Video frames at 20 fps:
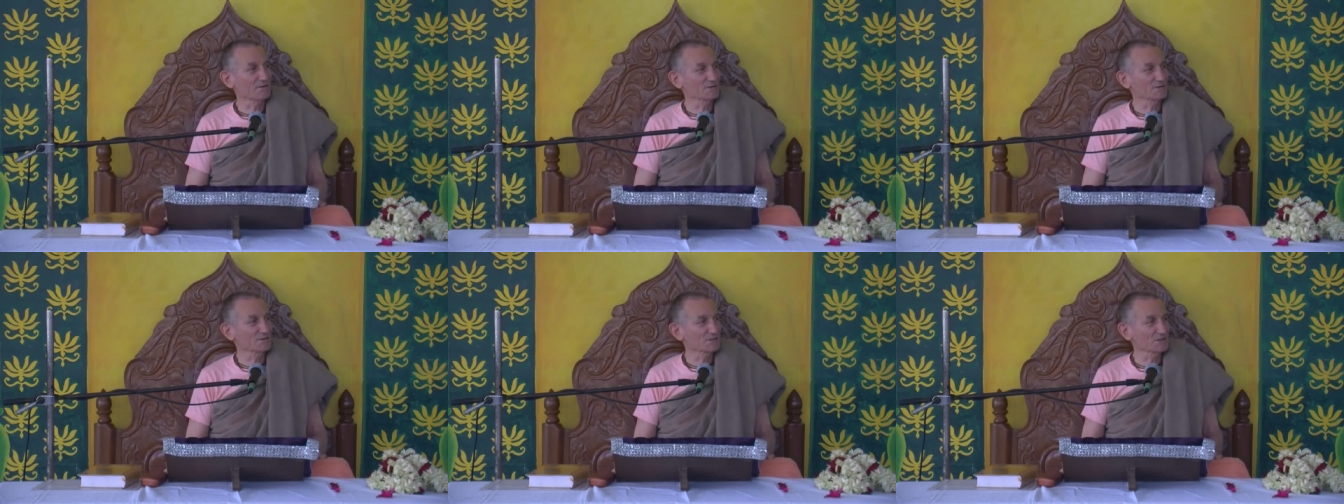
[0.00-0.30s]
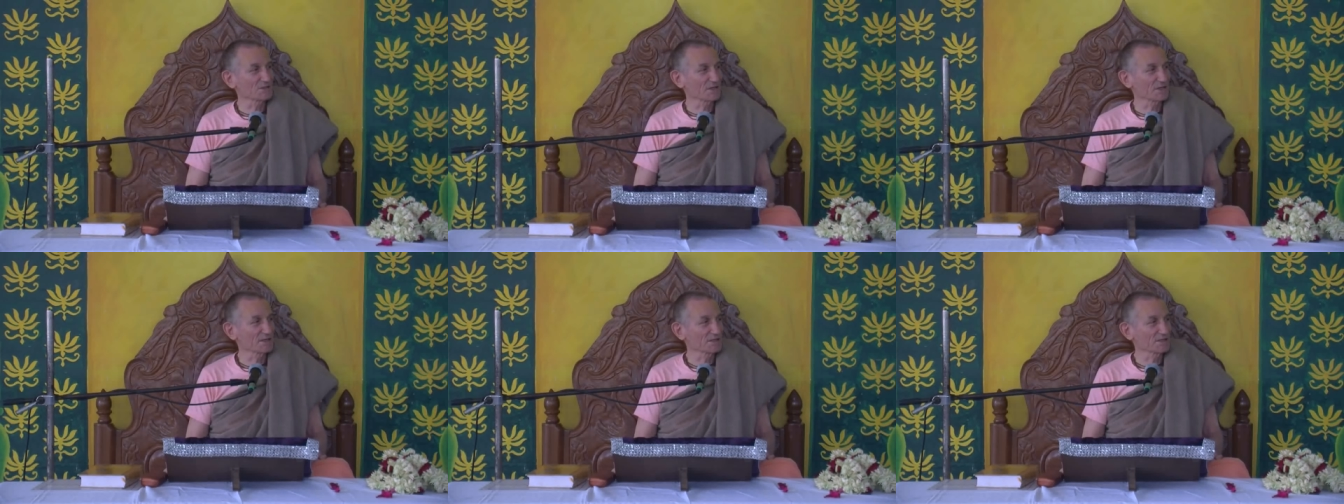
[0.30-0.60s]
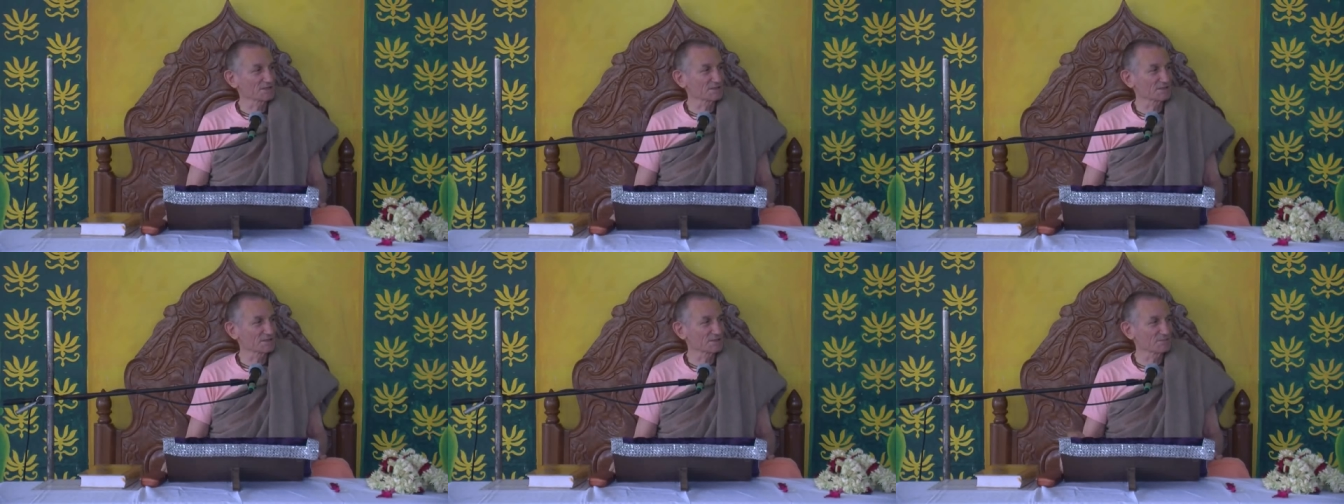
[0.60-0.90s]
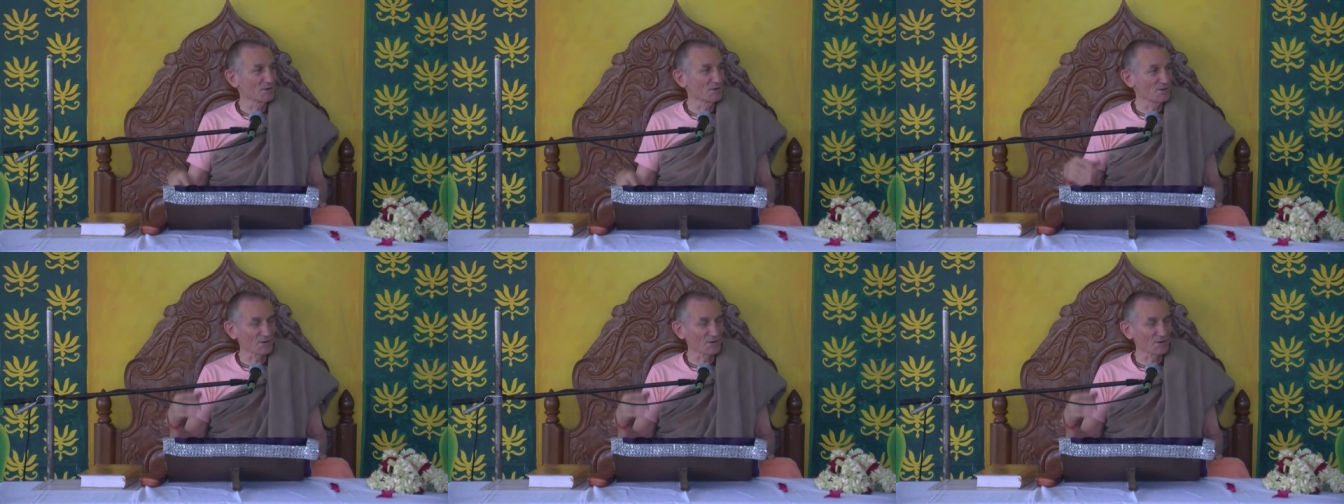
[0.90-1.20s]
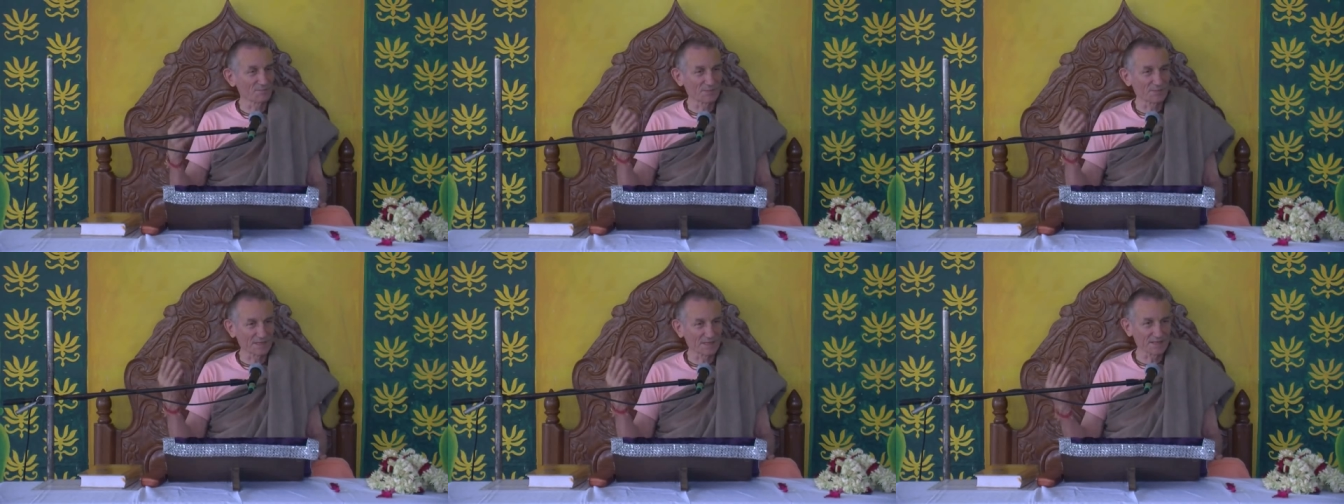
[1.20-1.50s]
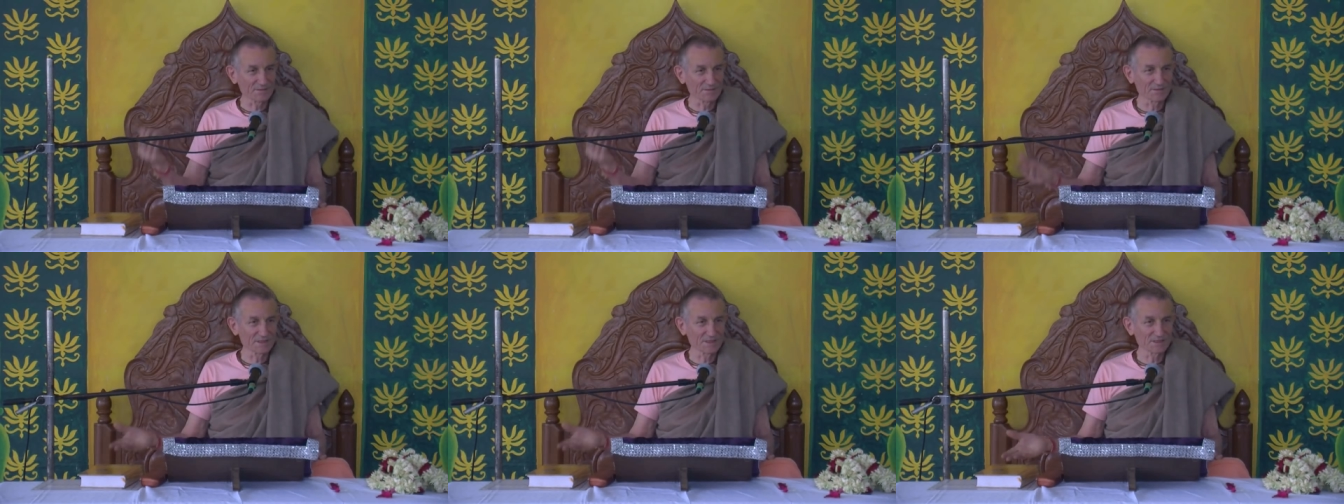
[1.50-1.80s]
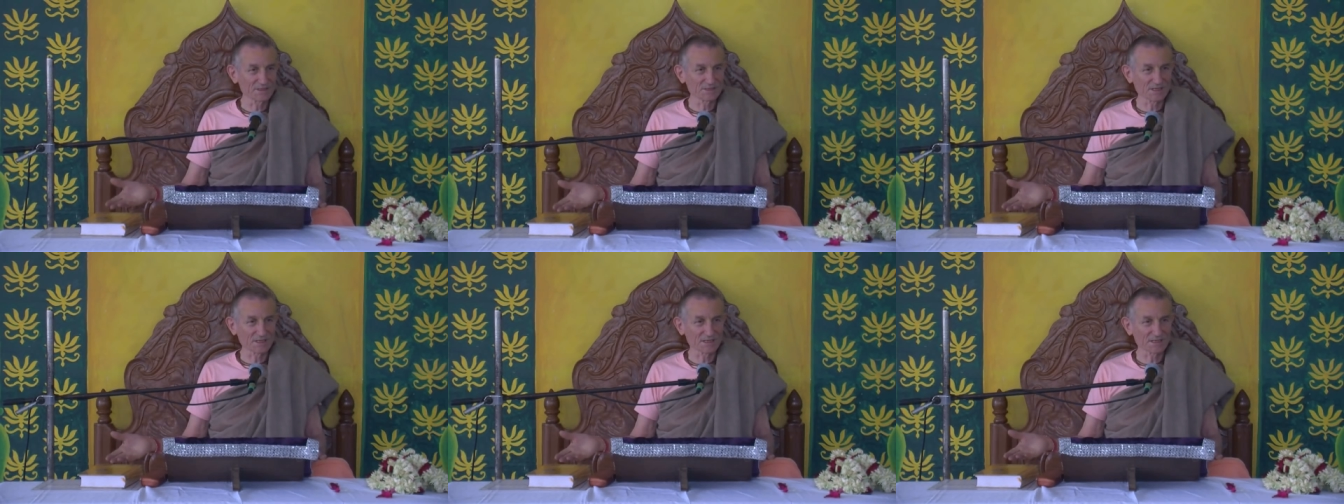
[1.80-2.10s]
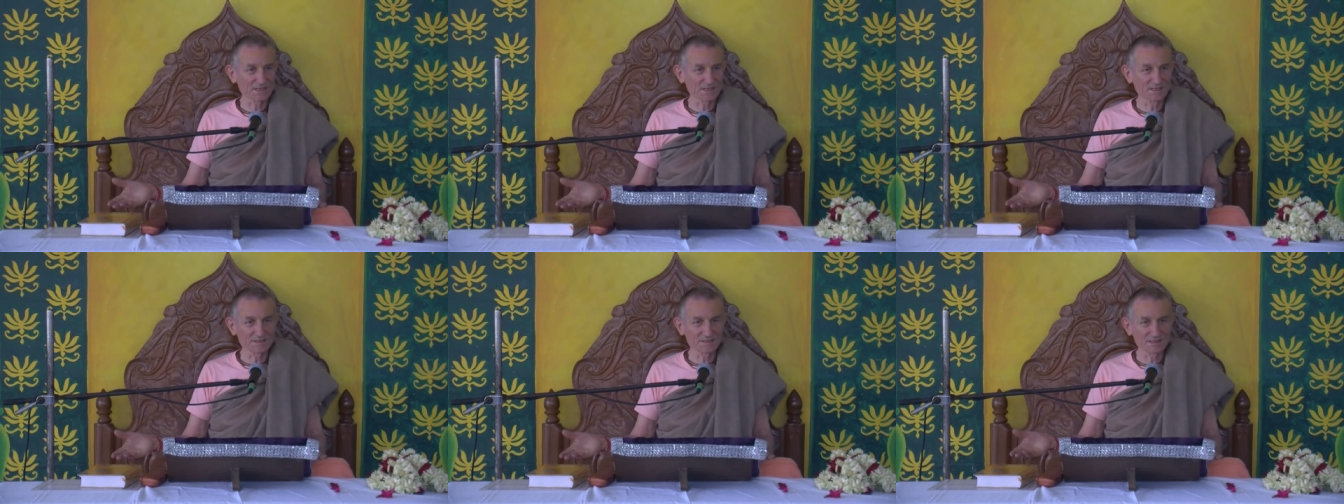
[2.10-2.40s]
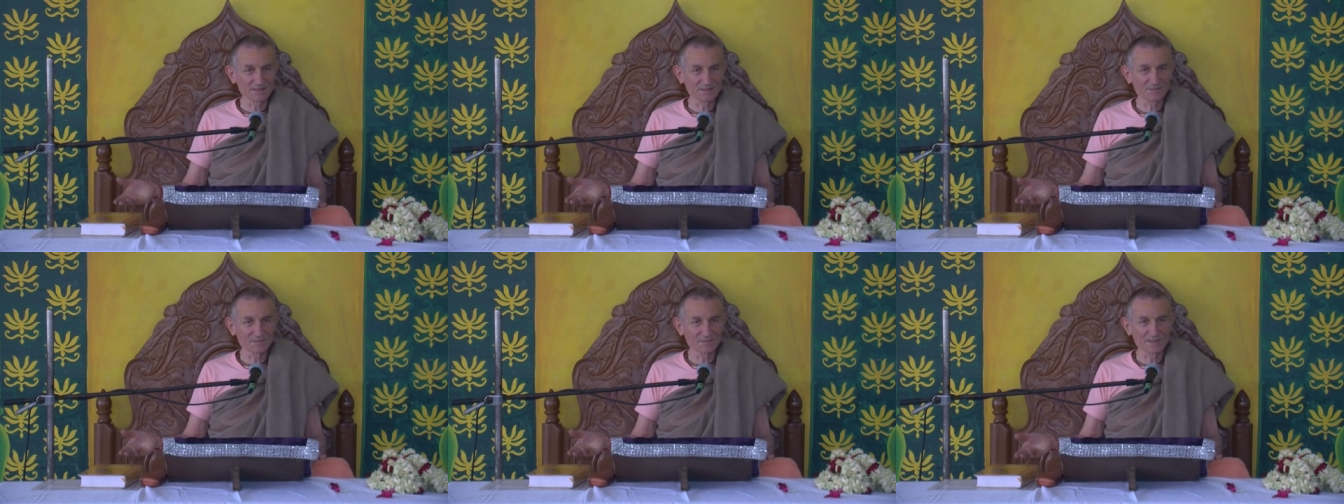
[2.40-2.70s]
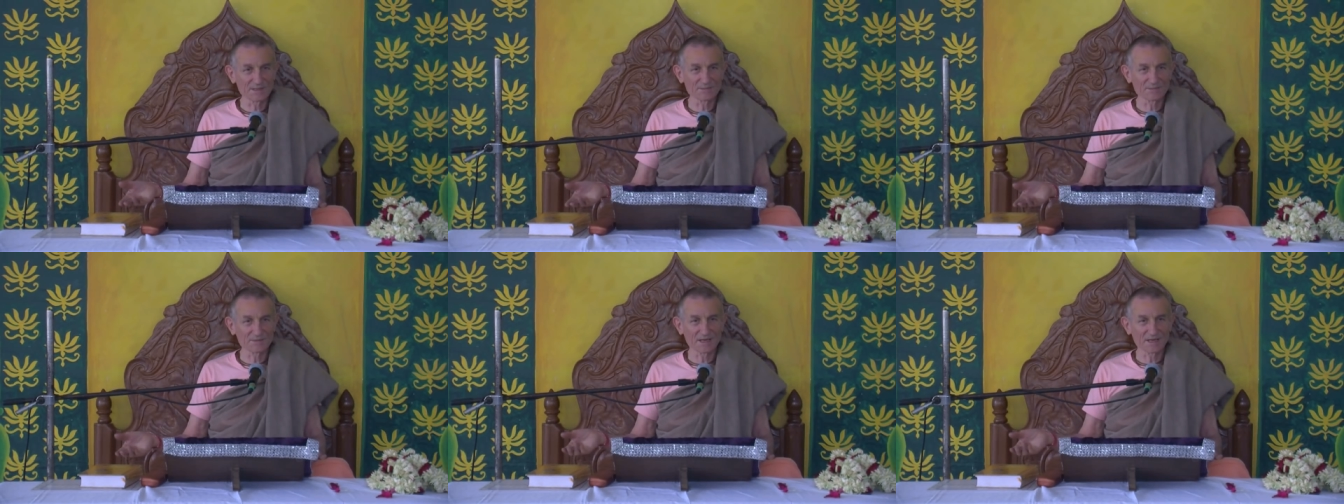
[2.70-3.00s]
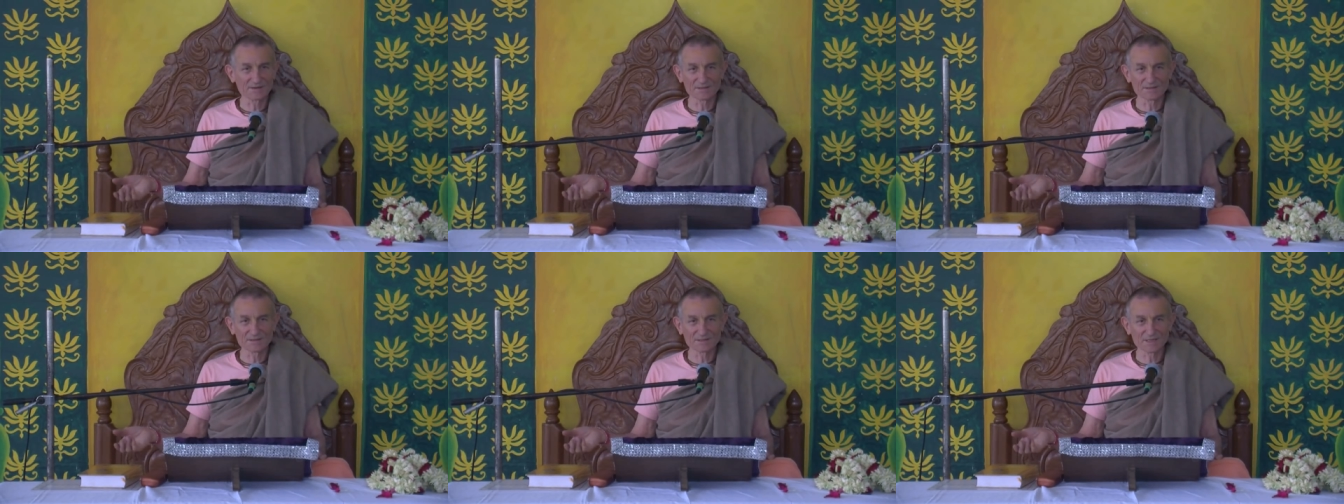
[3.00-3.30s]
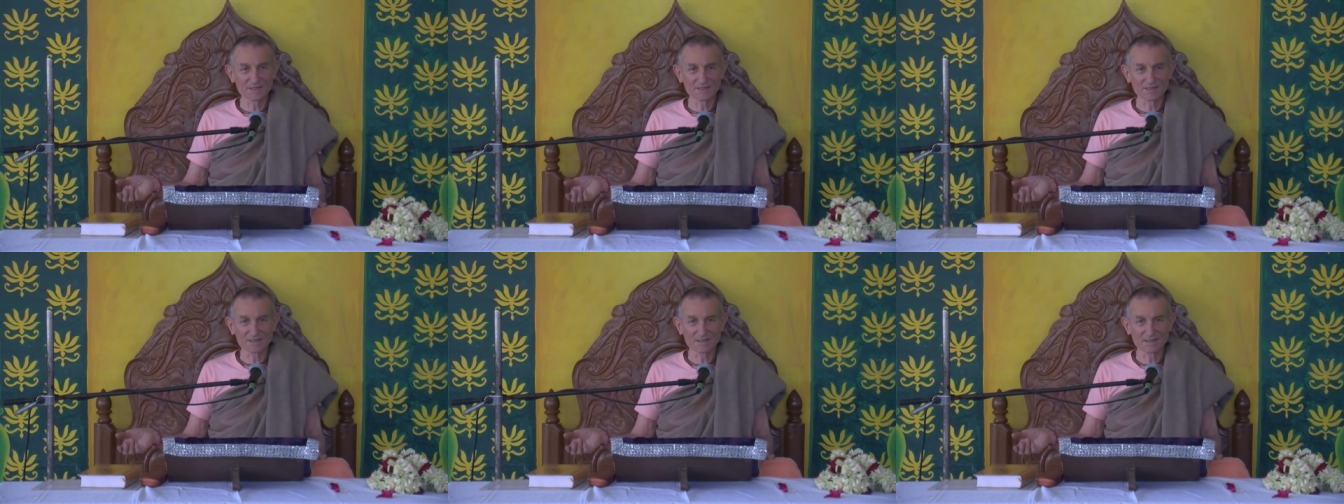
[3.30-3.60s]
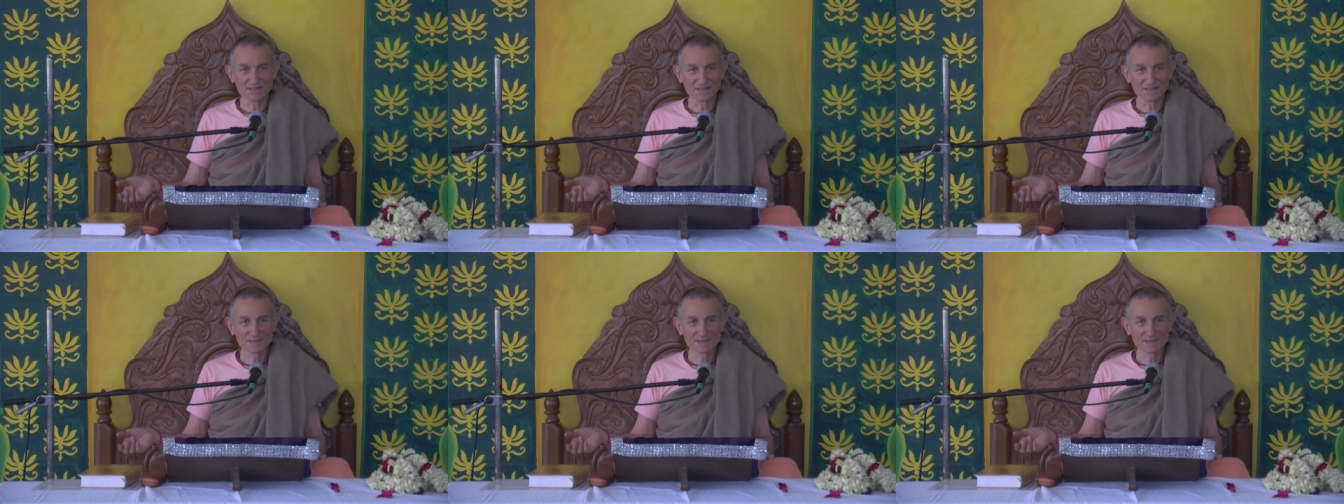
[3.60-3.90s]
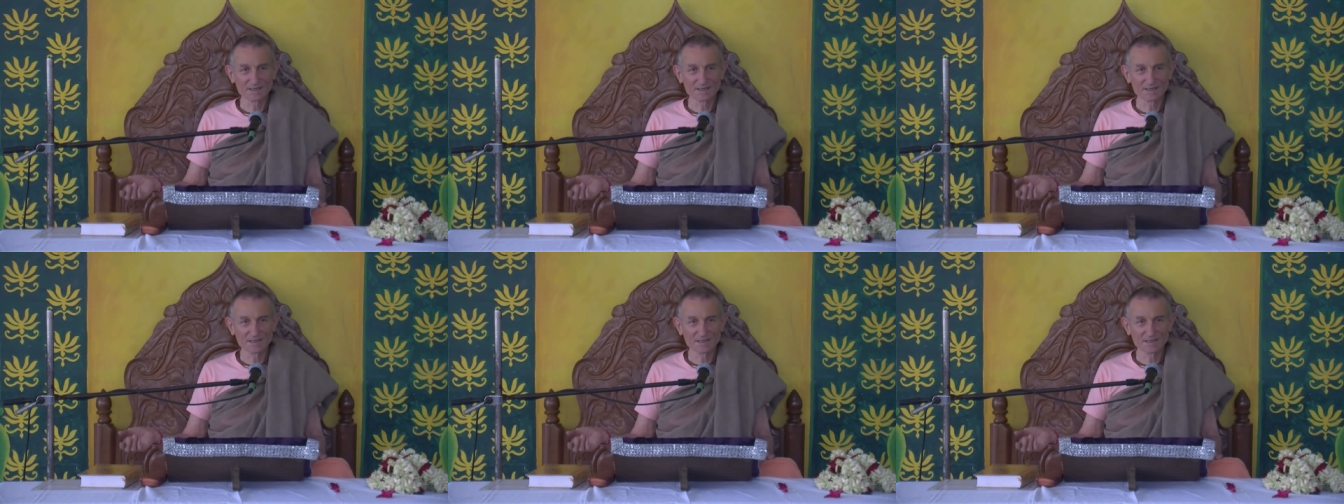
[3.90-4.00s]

Krishna is more complete with his Shakti. He's incomplete without his Shakti.